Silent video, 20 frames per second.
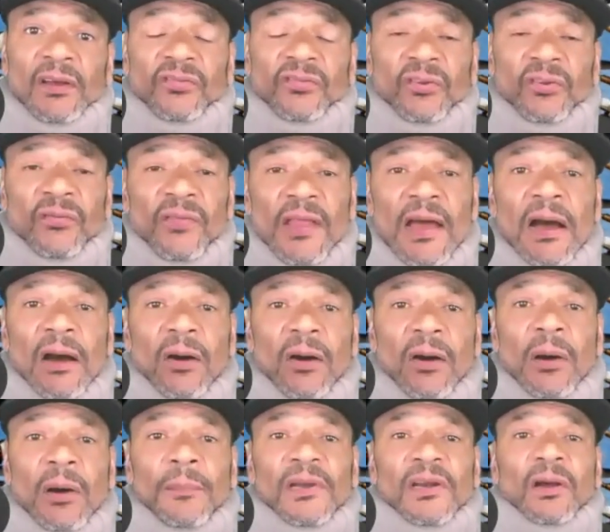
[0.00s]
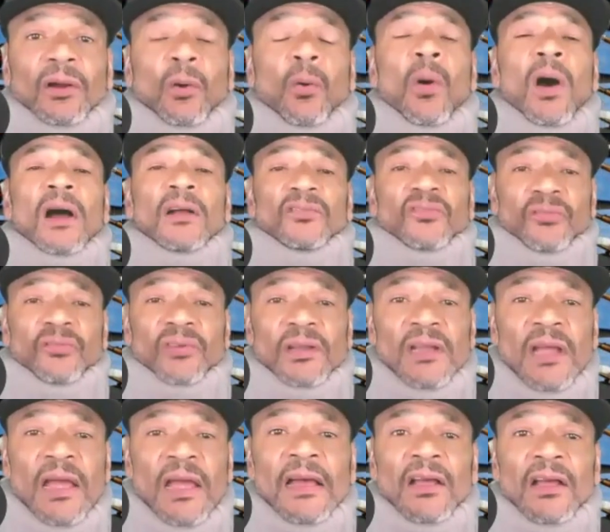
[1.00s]
So now I'm in a
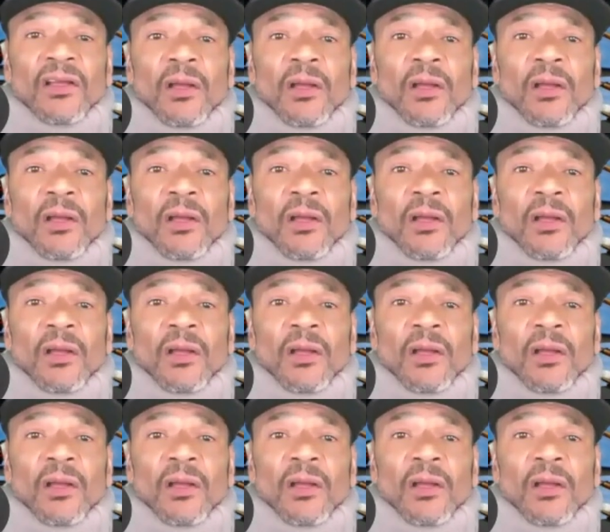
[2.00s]
quandary.